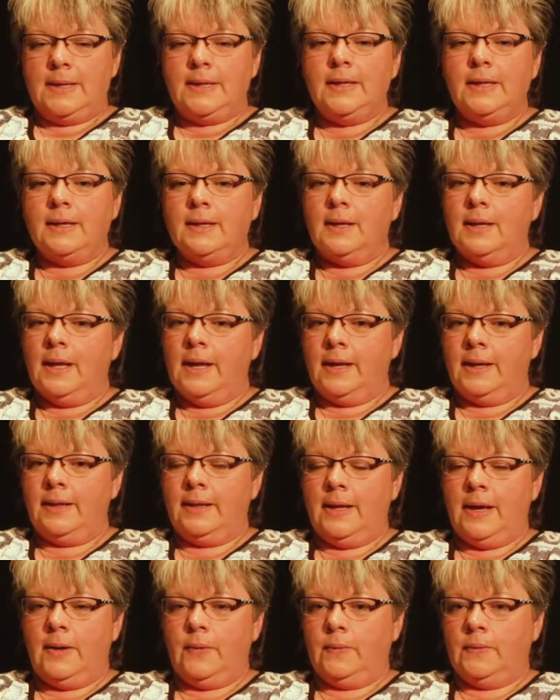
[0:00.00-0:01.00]
think a lot of
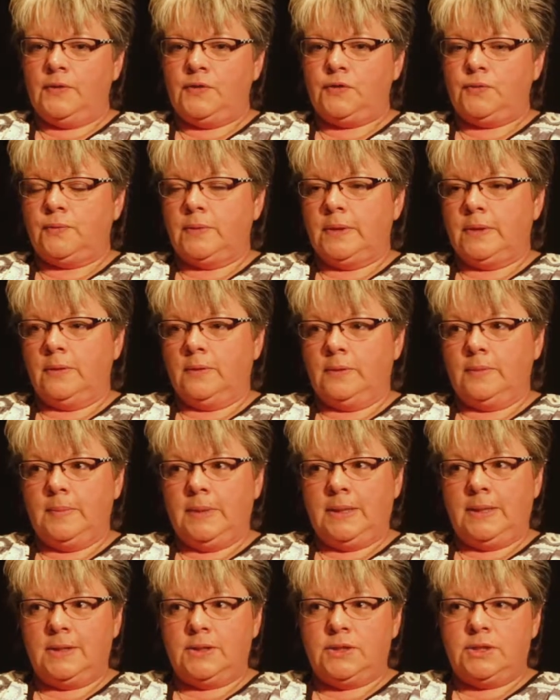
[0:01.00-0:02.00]
that was riddled
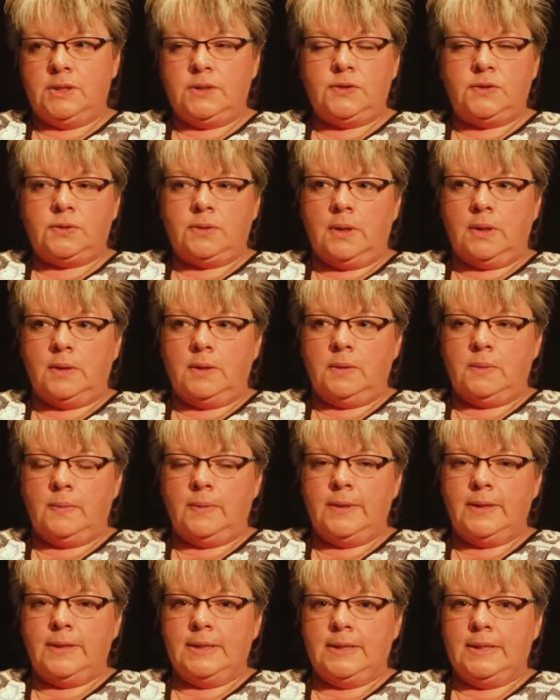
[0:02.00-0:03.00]
because she struggled
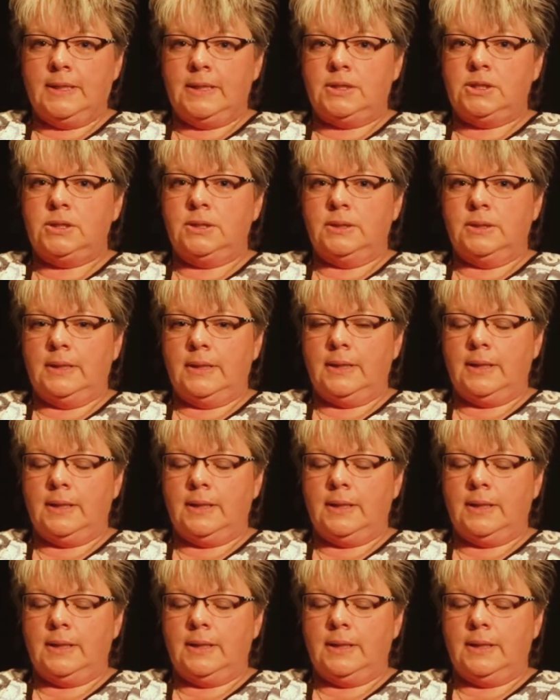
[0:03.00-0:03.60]
with addiction,